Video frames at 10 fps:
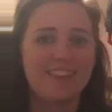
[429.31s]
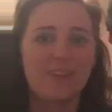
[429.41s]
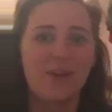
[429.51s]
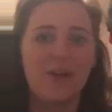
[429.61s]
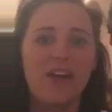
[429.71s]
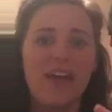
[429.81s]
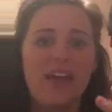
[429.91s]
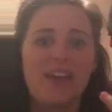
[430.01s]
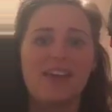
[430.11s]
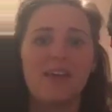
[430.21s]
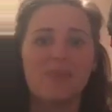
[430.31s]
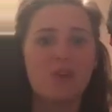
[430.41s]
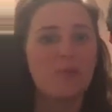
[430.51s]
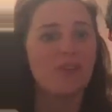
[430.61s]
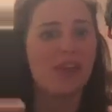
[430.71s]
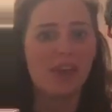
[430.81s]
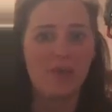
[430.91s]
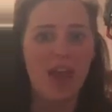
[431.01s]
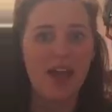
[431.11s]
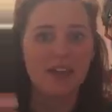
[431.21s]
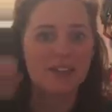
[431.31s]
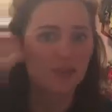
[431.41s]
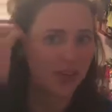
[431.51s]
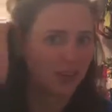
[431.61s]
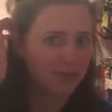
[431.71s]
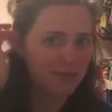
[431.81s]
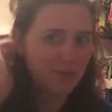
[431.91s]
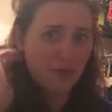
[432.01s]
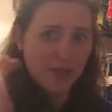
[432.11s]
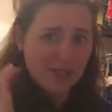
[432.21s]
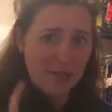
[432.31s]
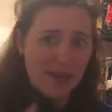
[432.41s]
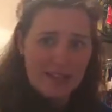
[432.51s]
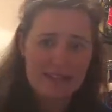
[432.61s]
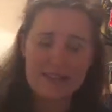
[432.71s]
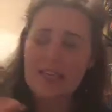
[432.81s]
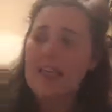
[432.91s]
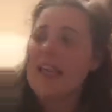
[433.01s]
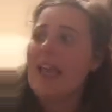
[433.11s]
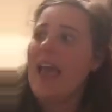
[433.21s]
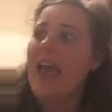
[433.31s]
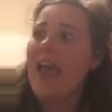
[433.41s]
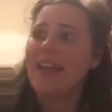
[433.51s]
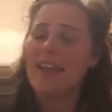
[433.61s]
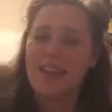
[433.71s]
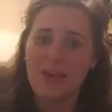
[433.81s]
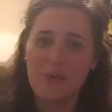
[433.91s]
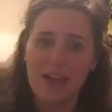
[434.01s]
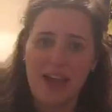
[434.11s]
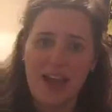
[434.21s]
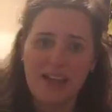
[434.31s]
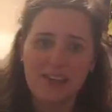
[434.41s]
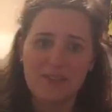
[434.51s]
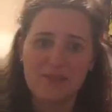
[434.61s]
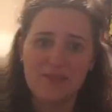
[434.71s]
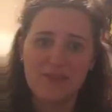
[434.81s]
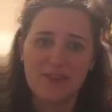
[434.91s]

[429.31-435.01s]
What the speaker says: so he comes home with 8 racks for like $40, and they were kind of